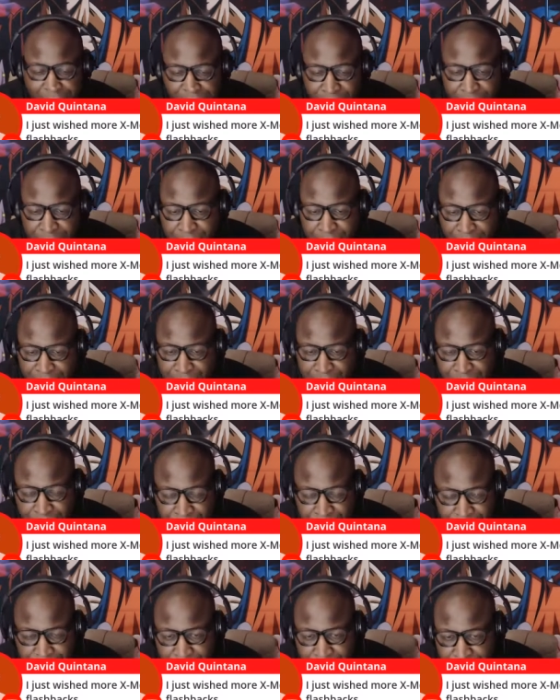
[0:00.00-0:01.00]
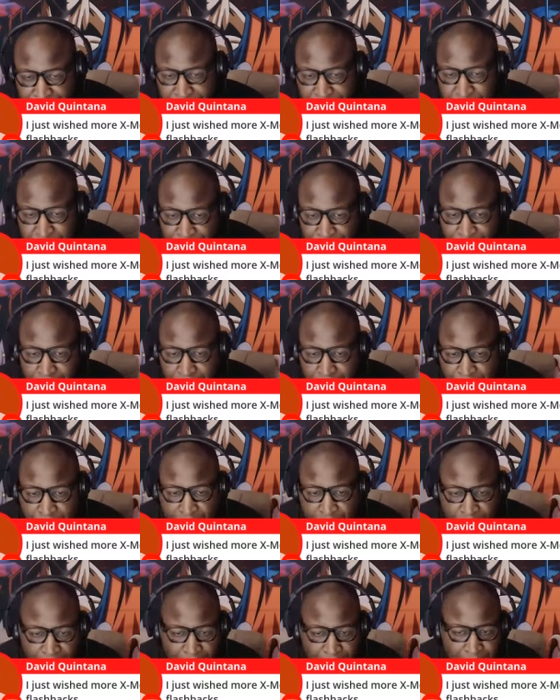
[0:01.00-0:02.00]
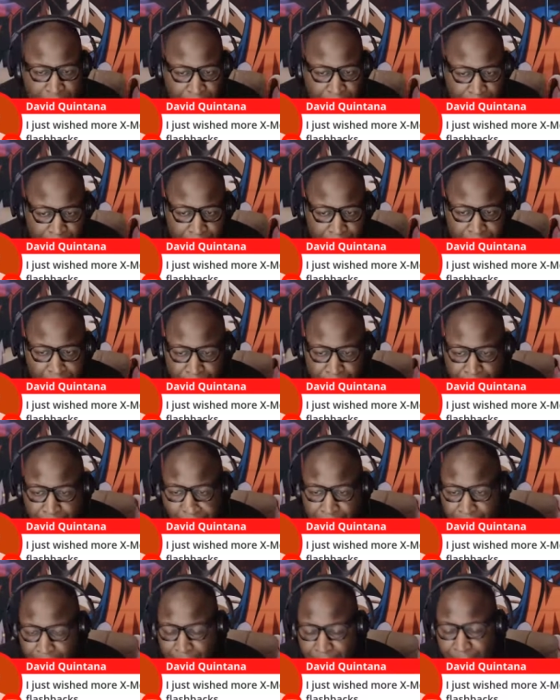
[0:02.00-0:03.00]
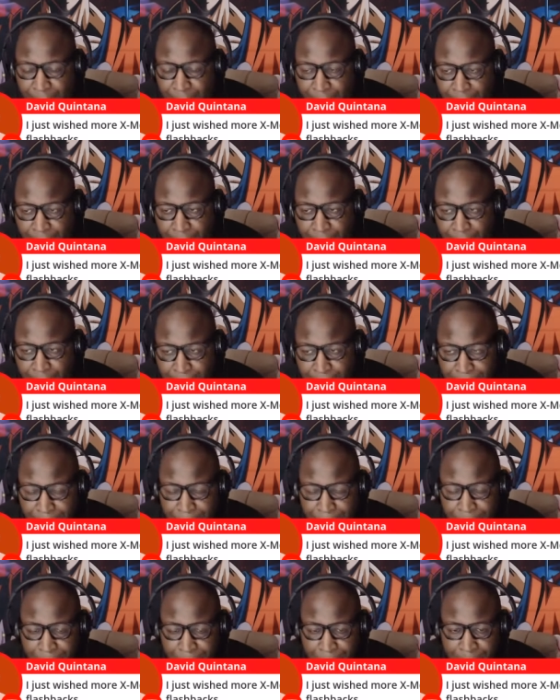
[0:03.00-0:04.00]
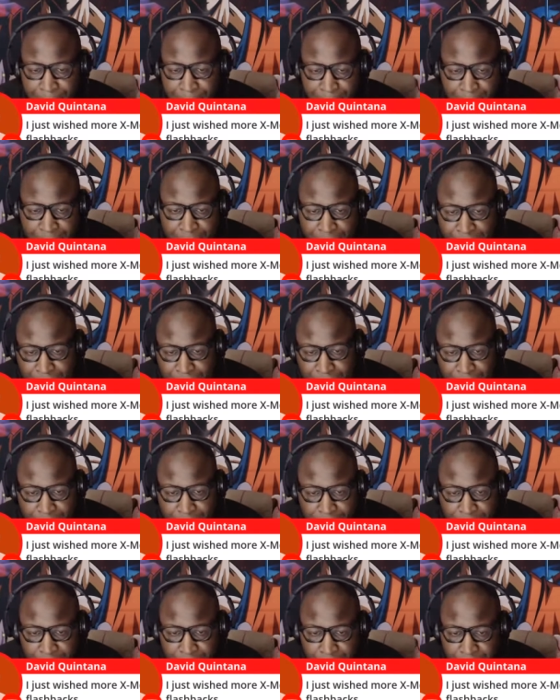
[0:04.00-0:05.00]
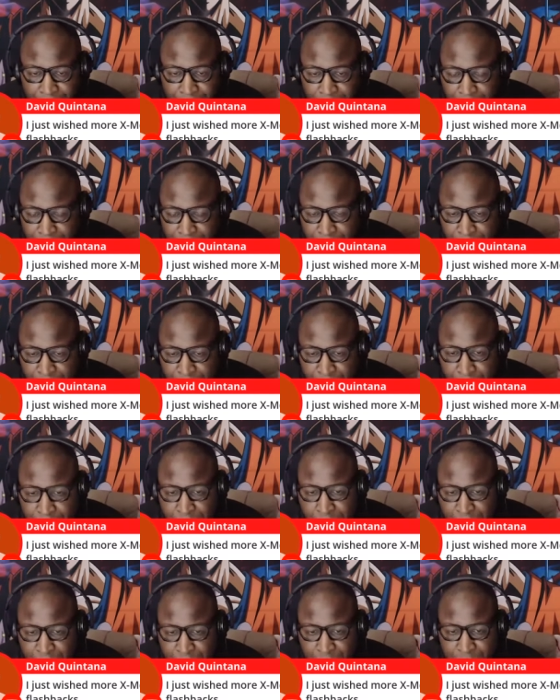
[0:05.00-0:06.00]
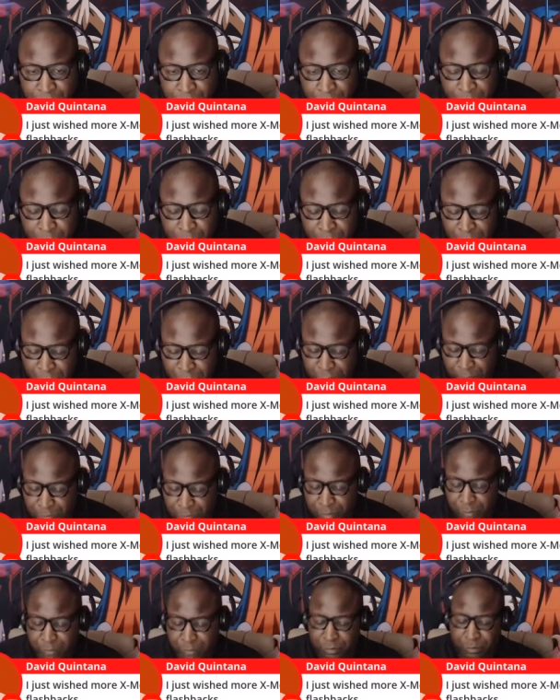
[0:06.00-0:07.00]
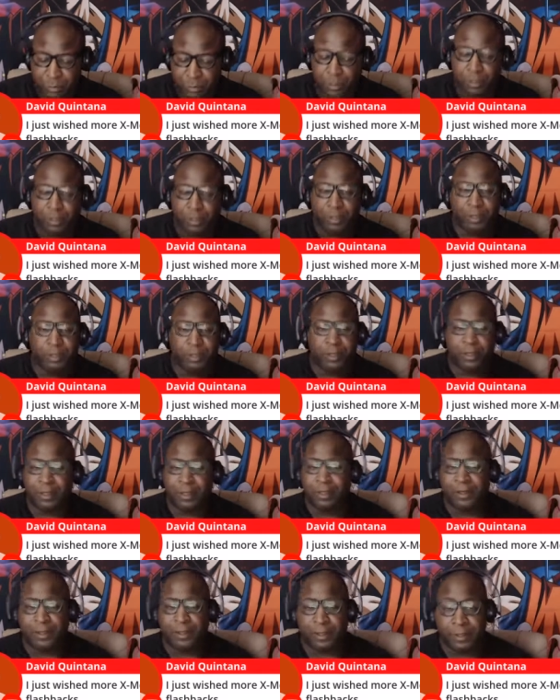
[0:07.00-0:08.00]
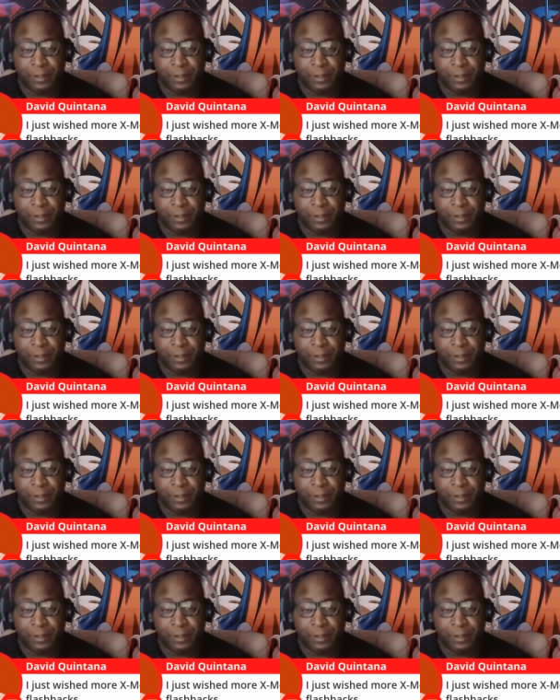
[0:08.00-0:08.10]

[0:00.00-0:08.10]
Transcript: that's exactly why I mentioned that to you, because they may not do that, but I wanted to tell you that because that might be what